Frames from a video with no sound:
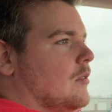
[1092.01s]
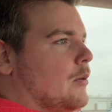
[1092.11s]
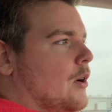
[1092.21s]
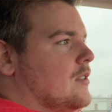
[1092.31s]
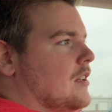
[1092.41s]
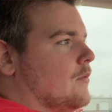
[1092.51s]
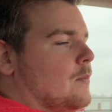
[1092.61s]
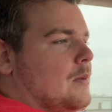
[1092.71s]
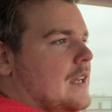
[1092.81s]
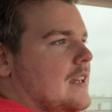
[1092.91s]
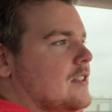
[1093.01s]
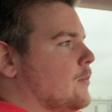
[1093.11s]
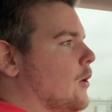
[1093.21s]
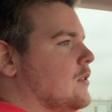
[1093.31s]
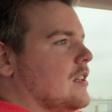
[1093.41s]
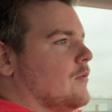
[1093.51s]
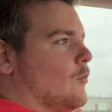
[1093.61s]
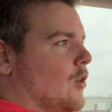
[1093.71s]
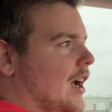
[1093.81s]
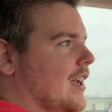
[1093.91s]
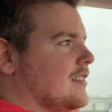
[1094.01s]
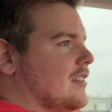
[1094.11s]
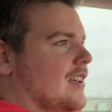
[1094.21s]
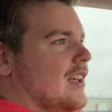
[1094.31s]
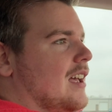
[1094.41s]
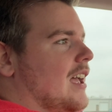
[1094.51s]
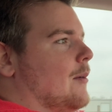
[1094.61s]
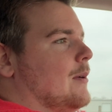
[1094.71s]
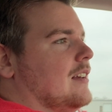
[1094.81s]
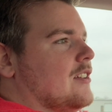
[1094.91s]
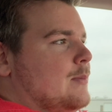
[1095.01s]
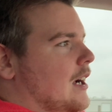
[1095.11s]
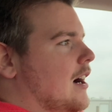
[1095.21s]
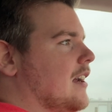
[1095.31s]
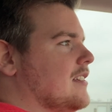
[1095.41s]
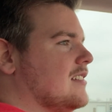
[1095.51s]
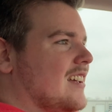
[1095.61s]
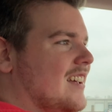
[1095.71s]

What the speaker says: protein from peas, protein from rice. And let's be honest.